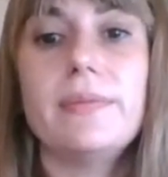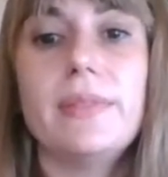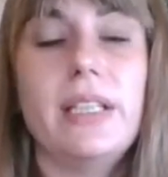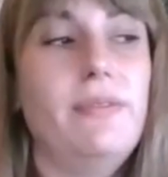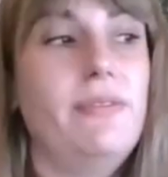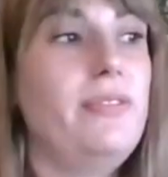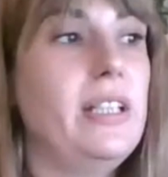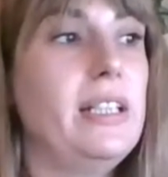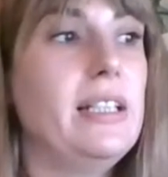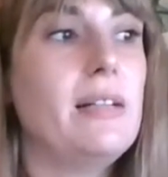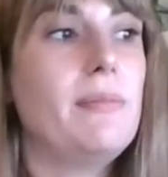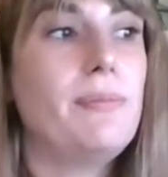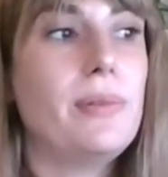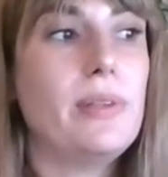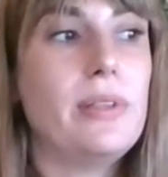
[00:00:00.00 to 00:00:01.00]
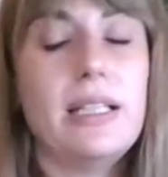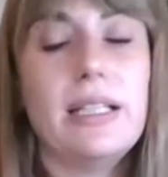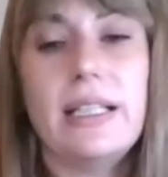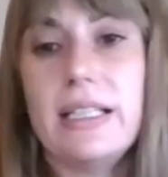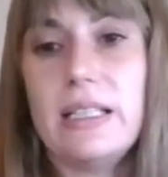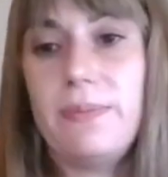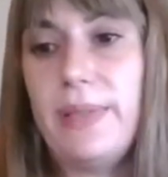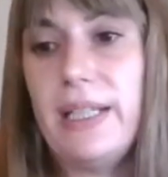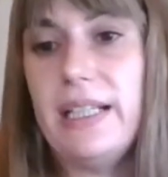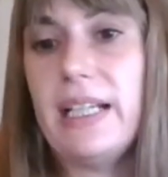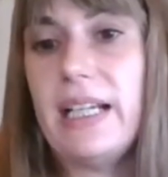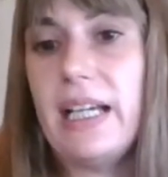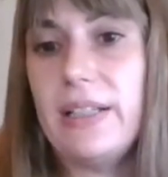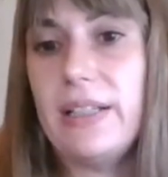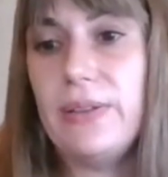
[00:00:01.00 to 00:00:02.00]
in Finland, Poland, Spain,
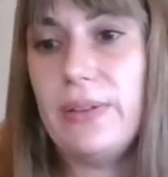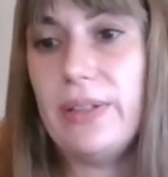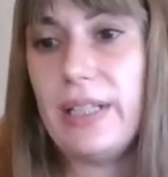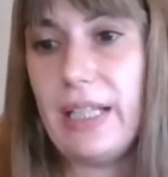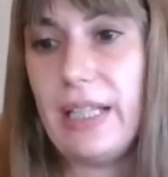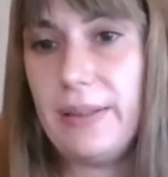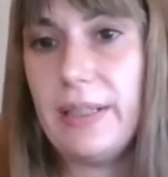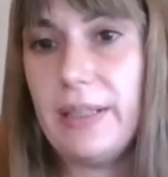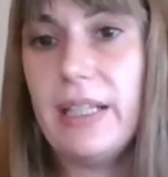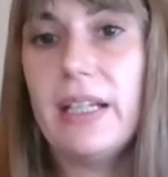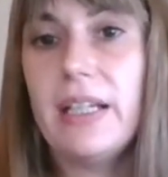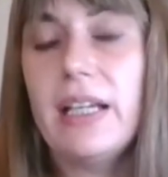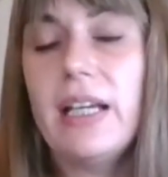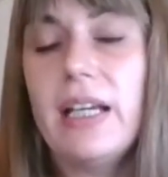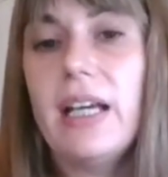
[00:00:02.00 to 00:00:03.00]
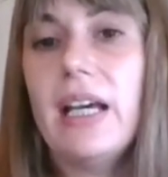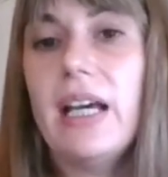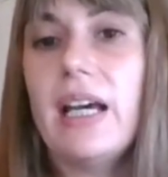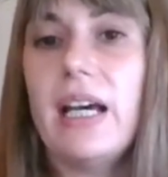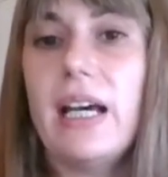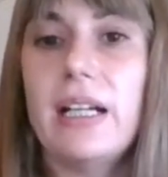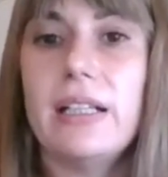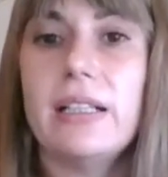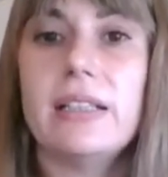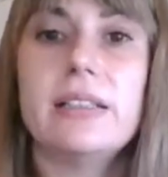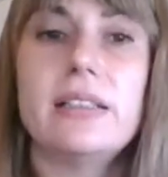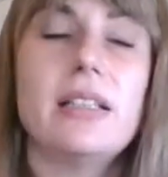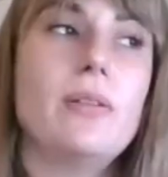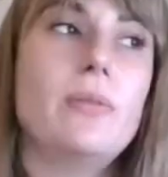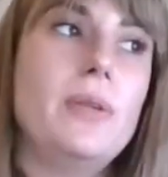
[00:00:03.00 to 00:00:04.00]
and UK.
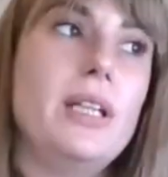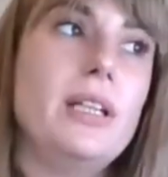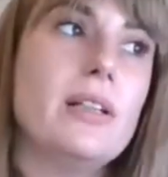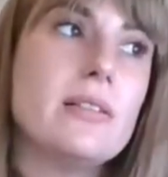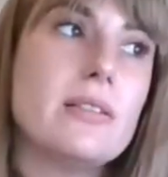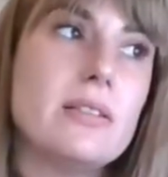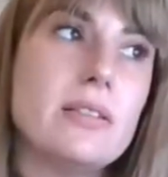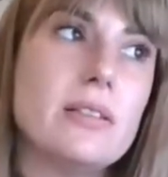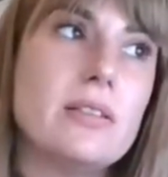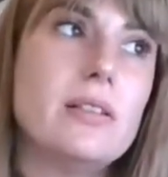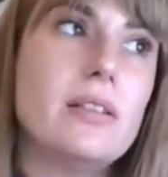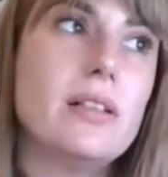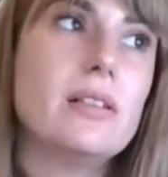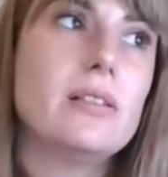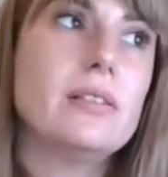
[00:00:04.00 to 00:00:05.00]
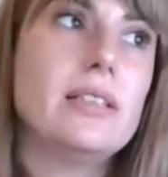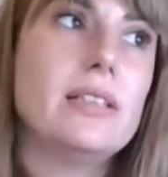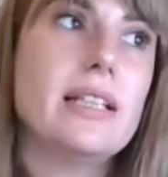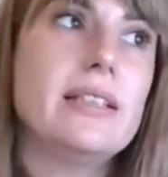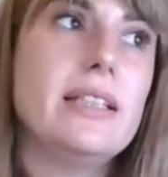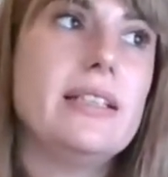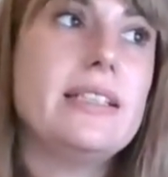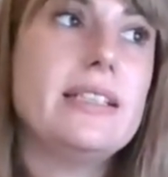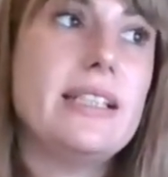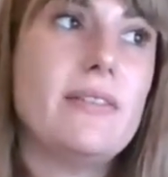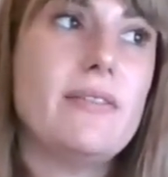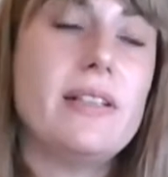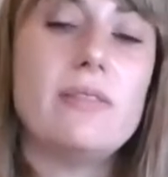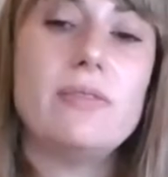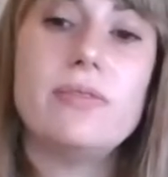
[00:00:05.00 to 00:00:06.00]
And we also conducted
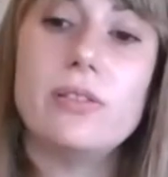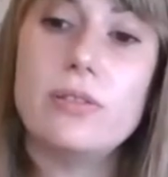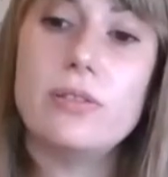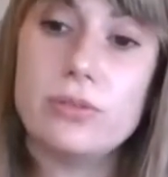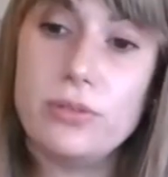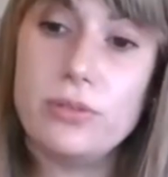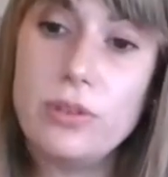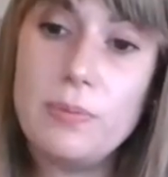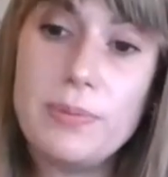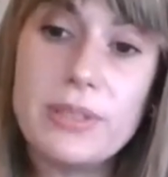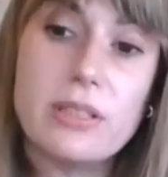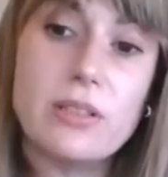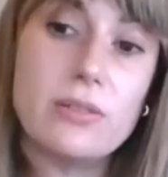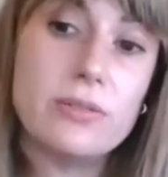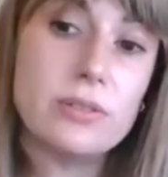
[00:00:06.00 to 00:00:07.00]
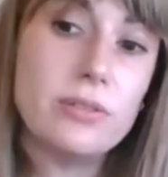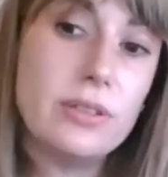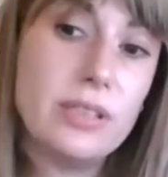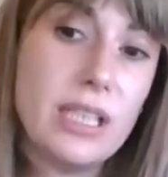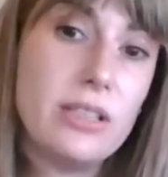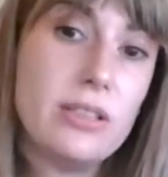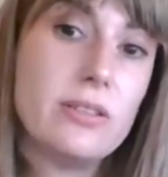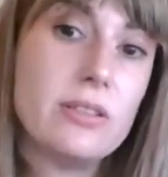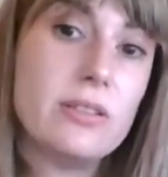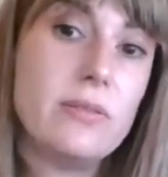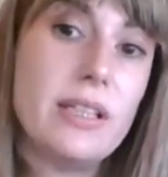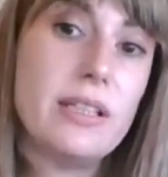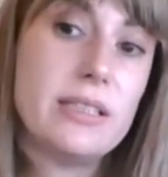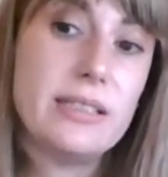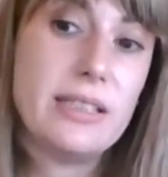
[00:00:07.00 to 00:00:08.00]
several focus groups, consultations
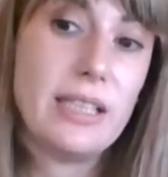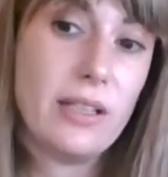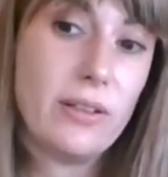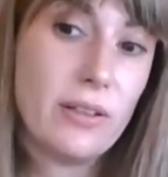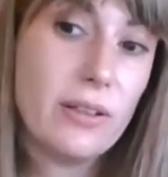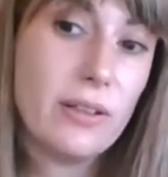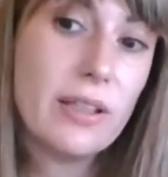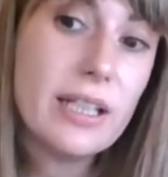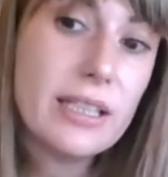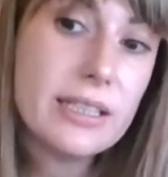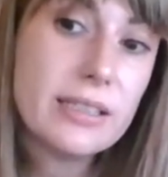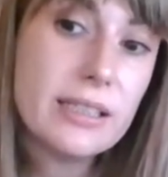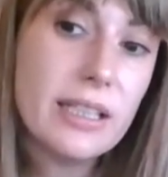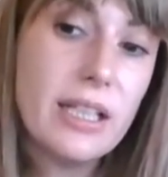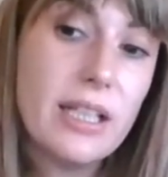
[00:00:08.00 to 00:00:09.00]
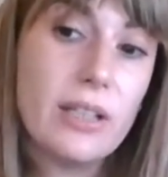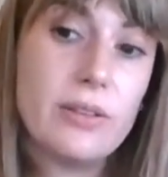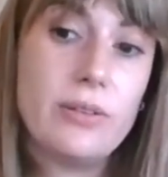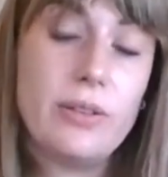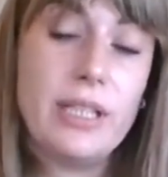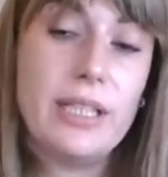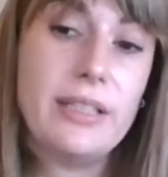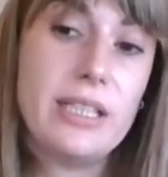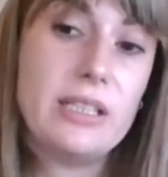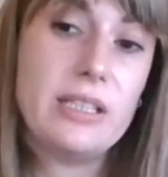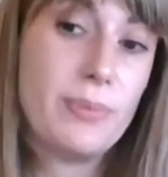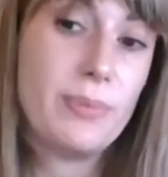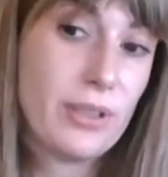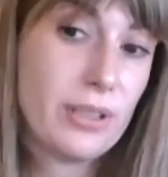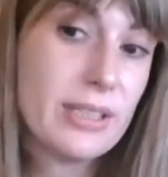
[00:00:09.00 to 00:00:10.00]
with the stakeholders during this
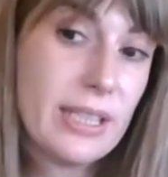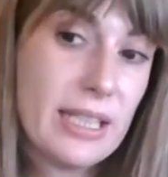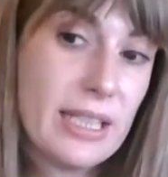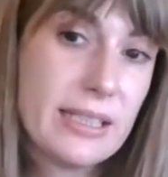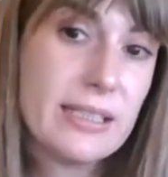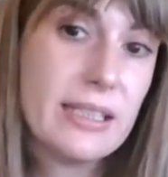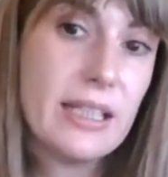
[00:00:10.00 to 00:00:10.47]
process